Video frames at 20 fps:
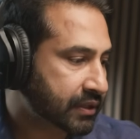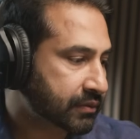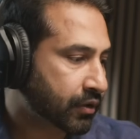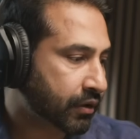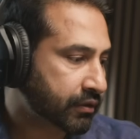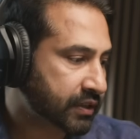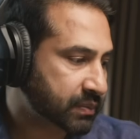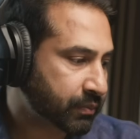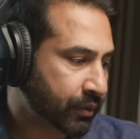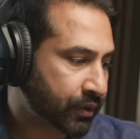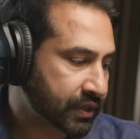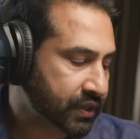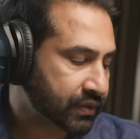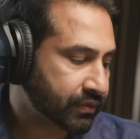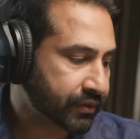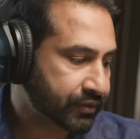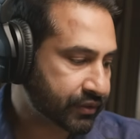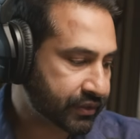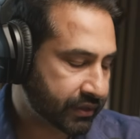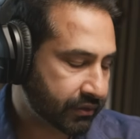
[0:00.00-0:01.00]
correspondents
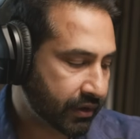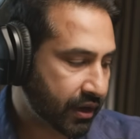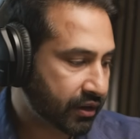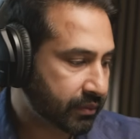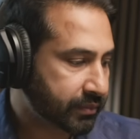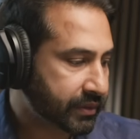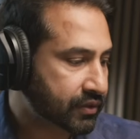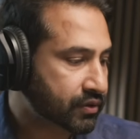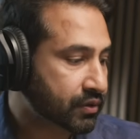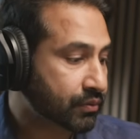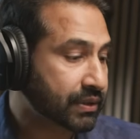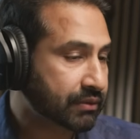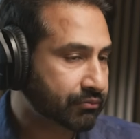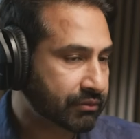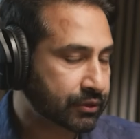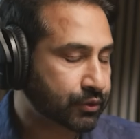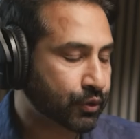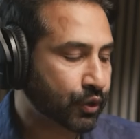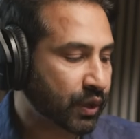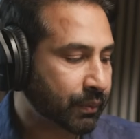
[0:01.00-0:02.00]
for Al Jazeera Arabic. So
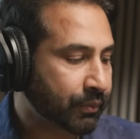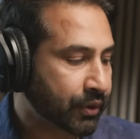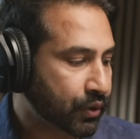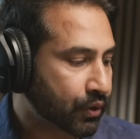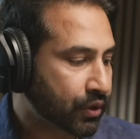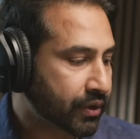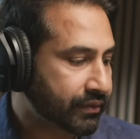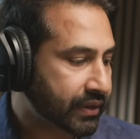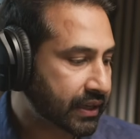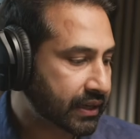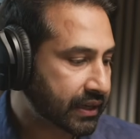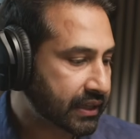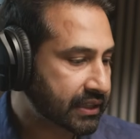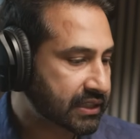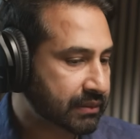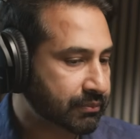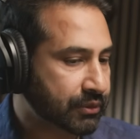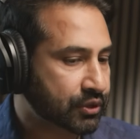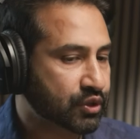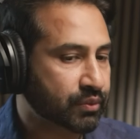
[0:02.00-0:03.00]
we'll talk about all of that
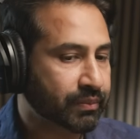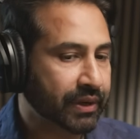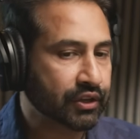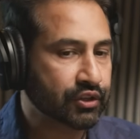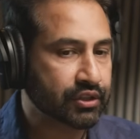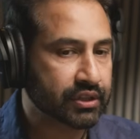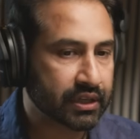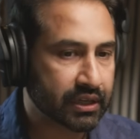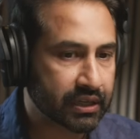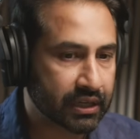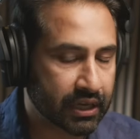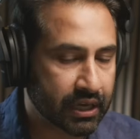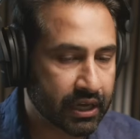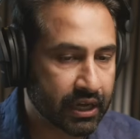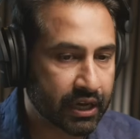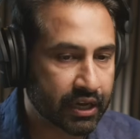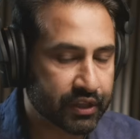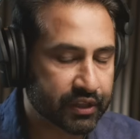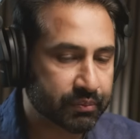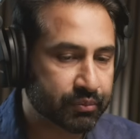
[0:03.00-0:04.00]
later. But you mentioned
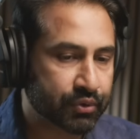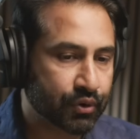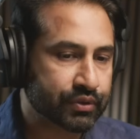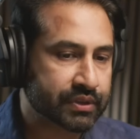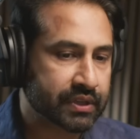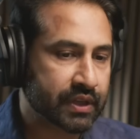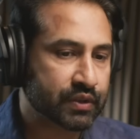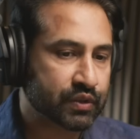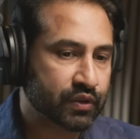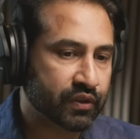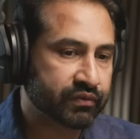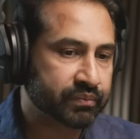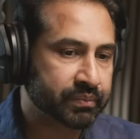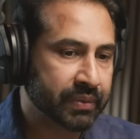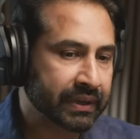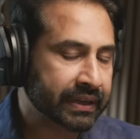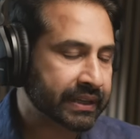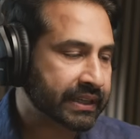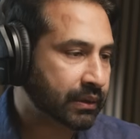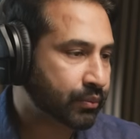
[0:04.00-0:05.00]
the process of
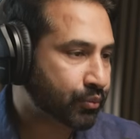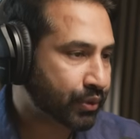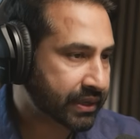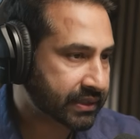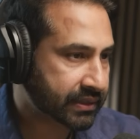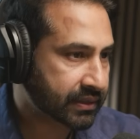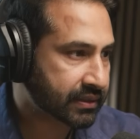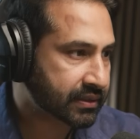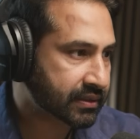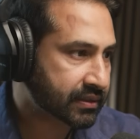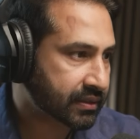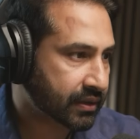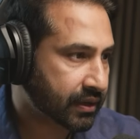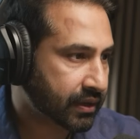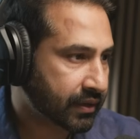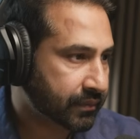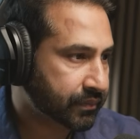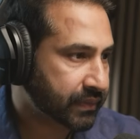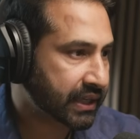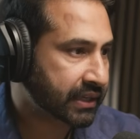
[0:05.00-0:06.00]
building a presence
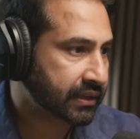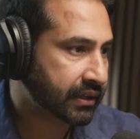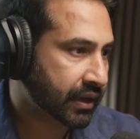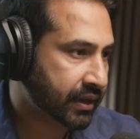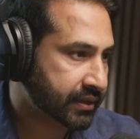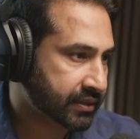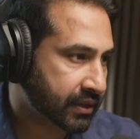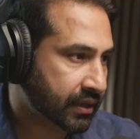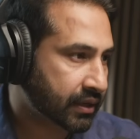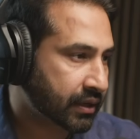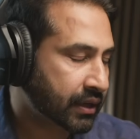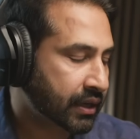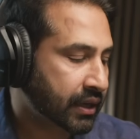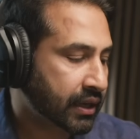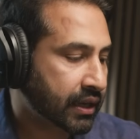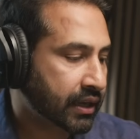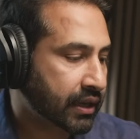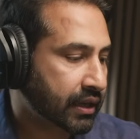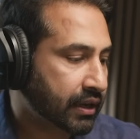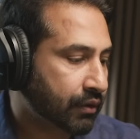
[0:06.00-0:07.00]
in Gaza.
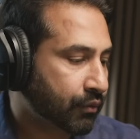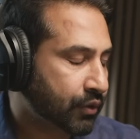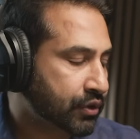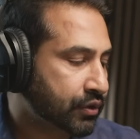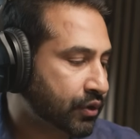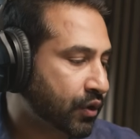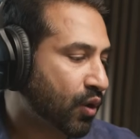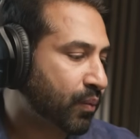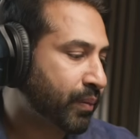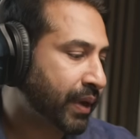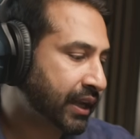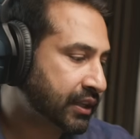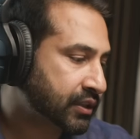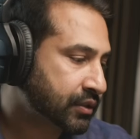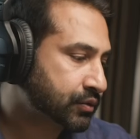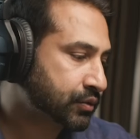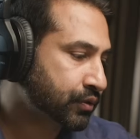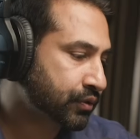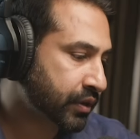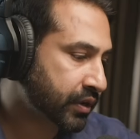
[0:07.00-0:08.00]
When you go back to
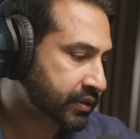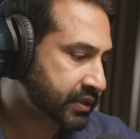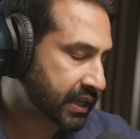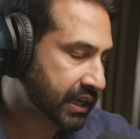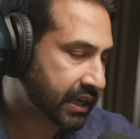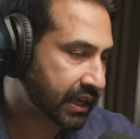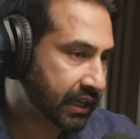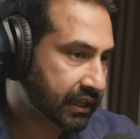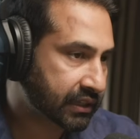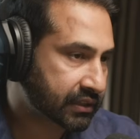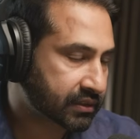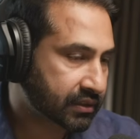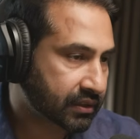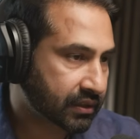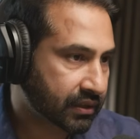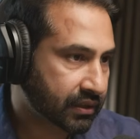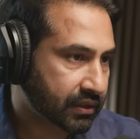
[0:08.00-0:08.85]
2008